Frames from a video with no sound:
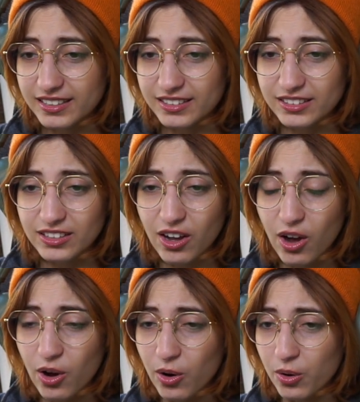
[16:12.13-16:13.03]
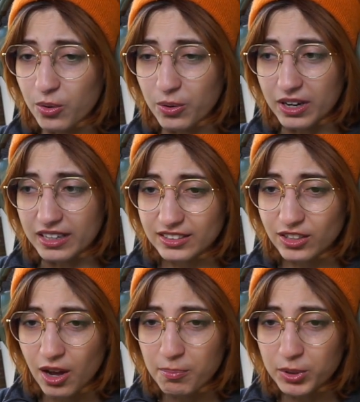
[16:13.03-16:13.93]
No!
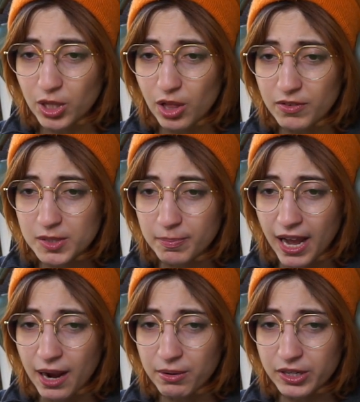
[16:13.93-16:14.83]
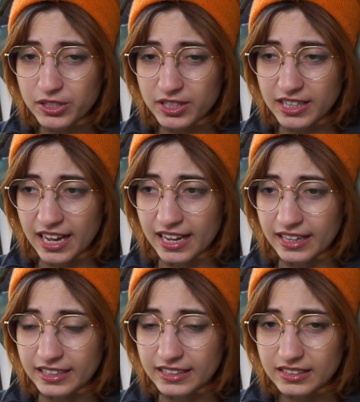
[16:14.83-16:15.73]
Gon put all of his power into
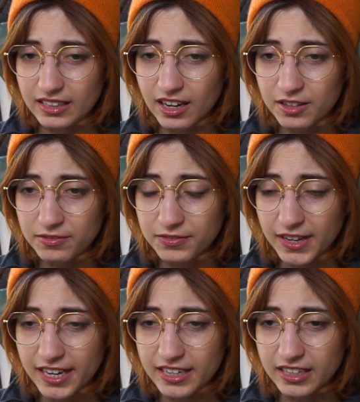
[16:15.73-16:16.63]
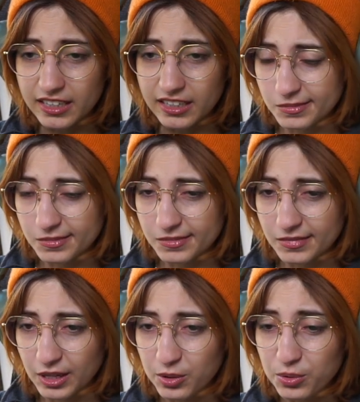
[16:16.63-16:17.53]
that! Unfair!
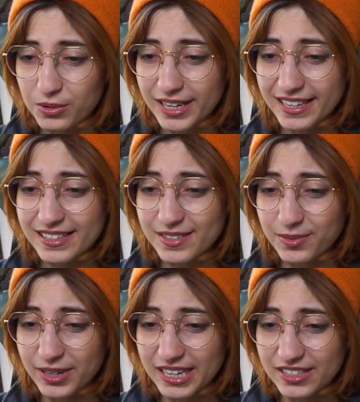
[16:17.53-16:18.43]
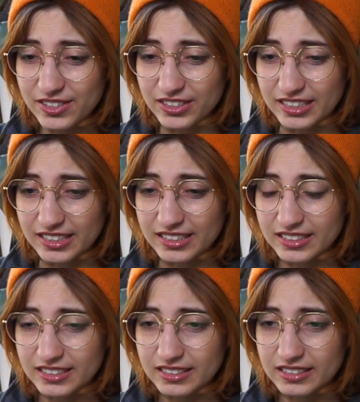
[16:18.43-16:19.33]
Who is Razor?
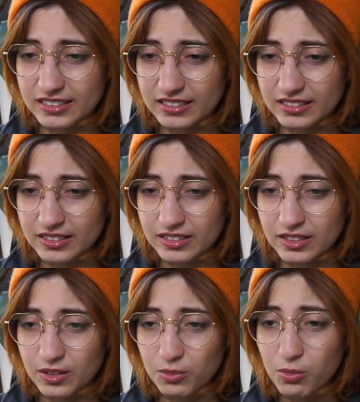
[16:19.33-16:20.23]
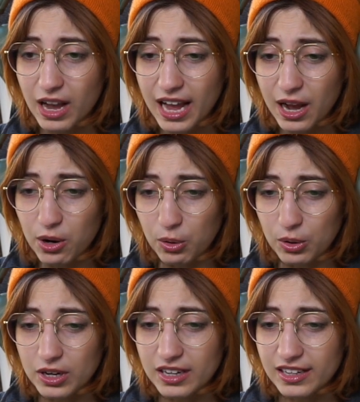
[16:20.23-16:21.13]
Wow!
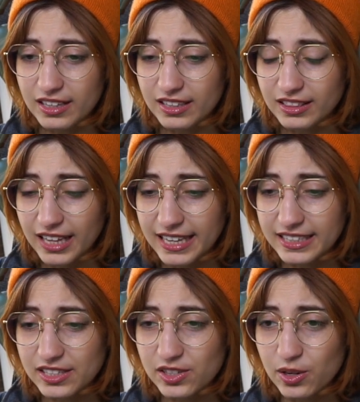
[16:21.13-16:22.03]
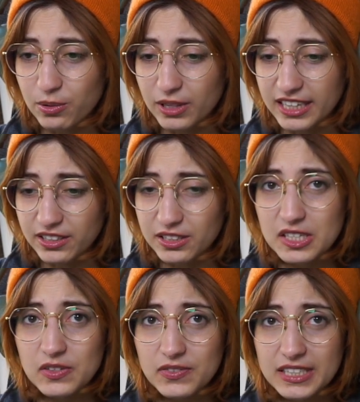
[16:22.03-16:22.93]
Landing so light on
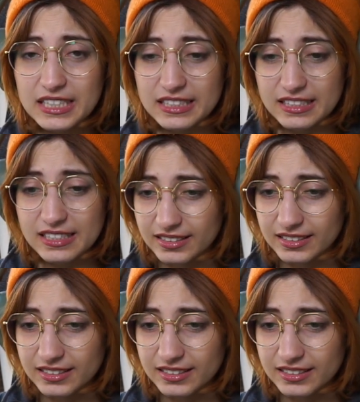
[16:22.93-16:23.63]
his feet!